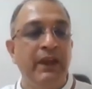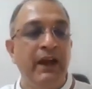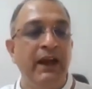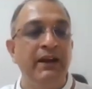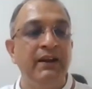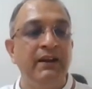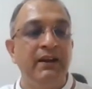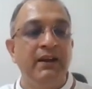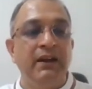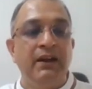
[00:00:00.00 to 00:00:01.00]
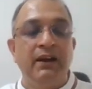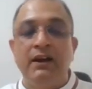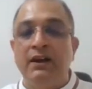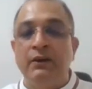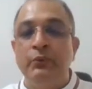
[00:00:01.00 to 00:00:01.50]
And
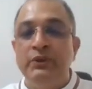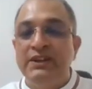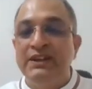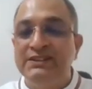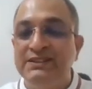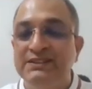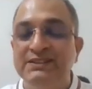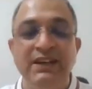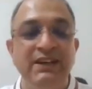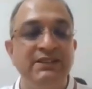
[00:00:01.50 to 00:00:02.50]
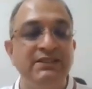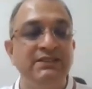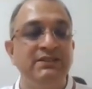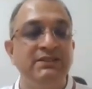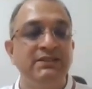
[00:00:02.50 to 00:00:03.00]
with these
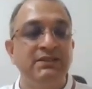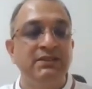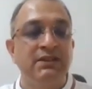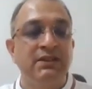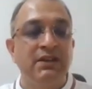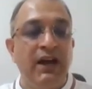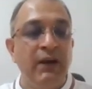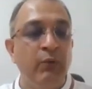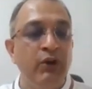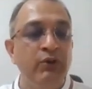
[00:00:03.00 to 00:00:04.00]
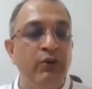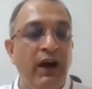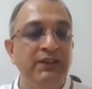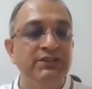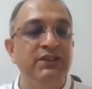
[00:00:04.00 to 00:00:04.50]
insights, I want to
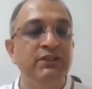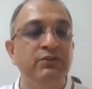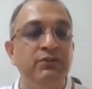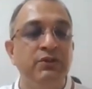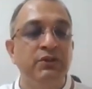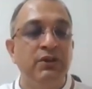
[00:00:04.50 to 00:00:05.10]
ask you,